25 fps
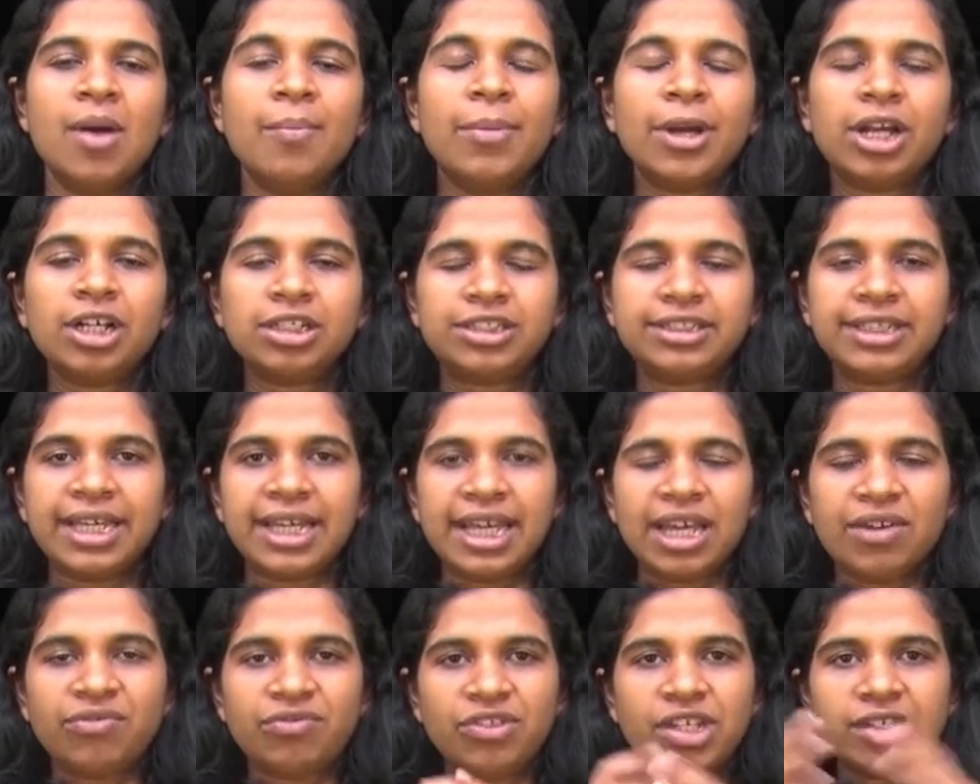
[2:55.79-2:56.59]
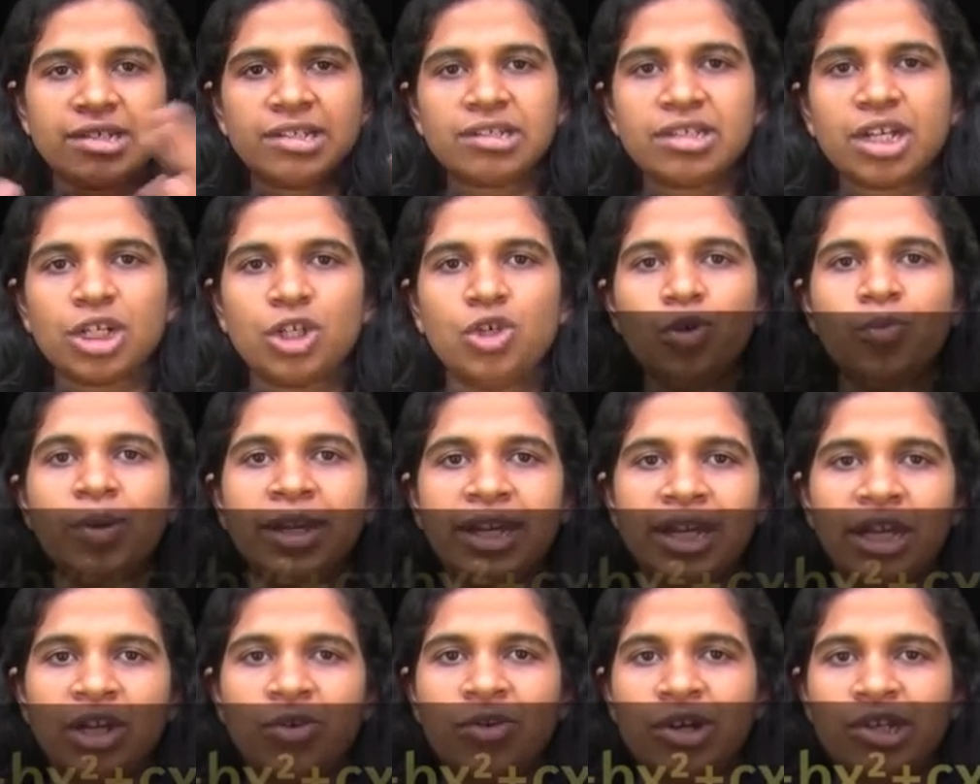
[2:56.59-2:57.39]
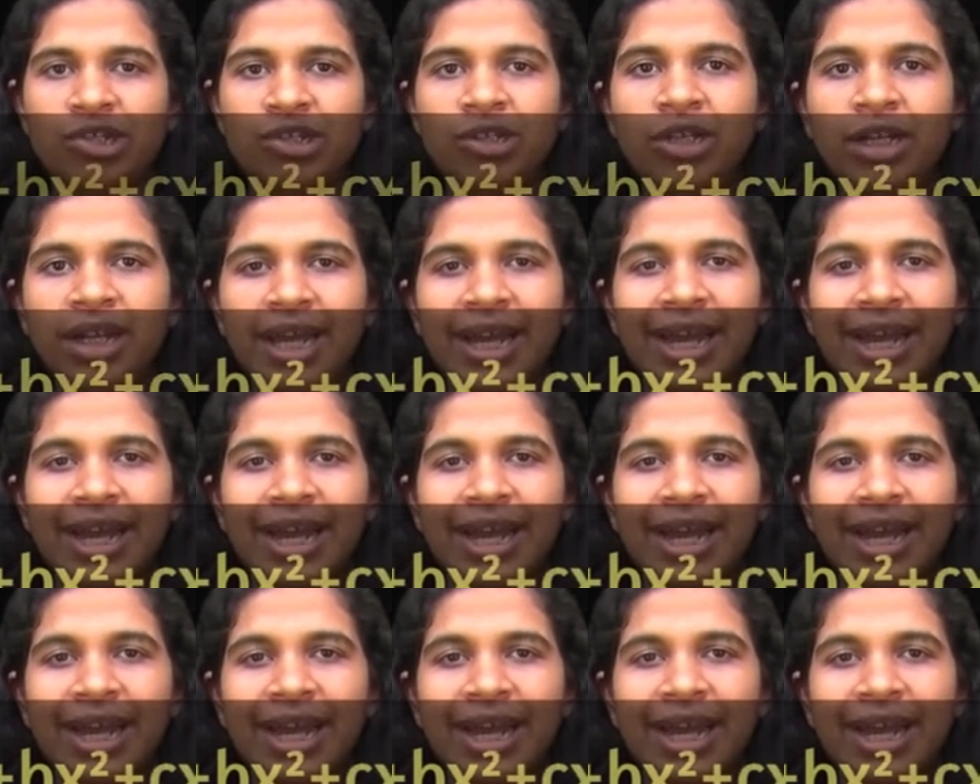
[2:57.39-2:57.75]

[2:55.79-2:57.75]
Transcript: Because see, if this is a cubic equation,